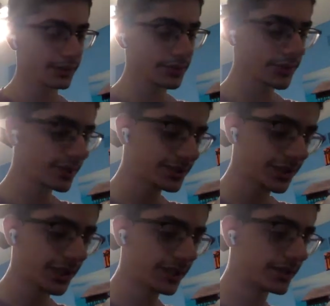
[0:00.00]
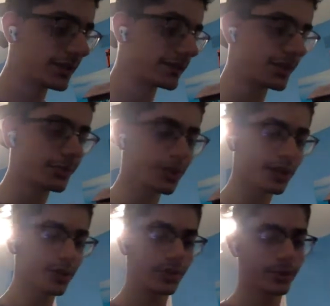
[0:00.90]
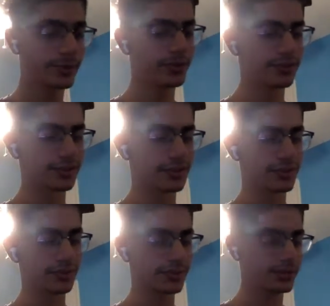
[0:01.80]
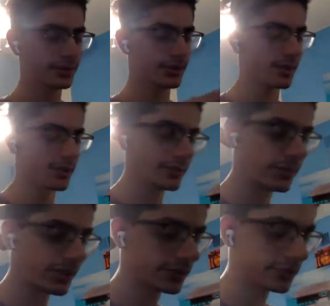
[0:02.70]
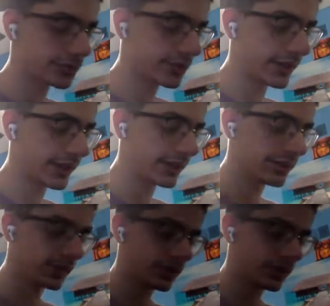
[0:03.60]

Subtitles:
So this is again taping the corners, making sure that